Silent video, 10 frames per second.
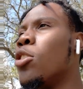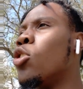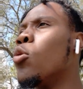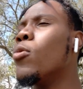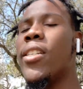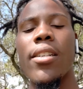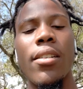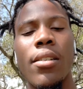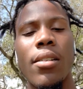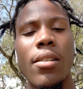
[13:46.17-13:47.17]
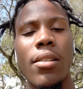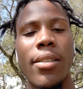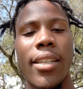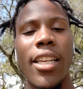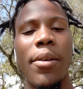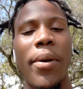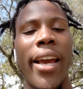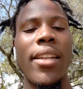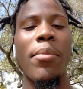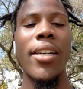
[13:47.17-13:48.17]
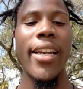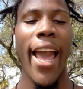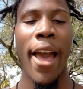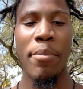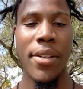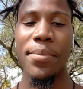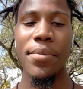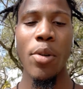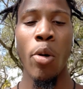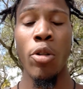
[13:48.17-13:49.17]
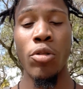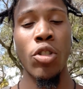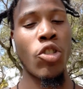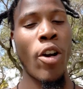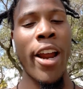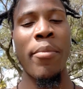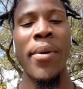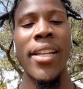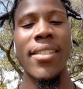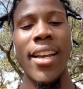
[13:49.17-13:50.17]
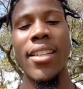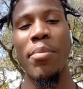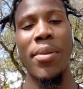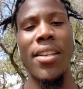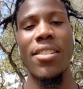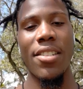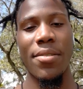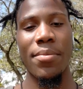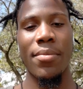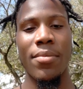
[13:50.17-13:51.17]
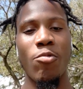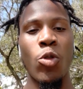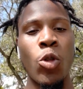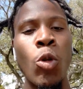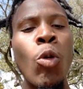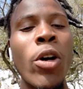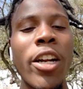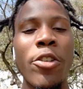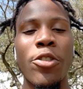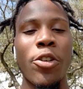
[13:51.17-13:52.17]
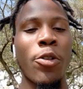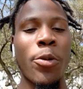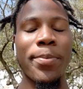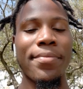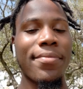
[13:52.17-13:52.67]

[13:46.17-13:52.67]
duty to keep anybody happy or to try to maintain the peace. Do-gooders are the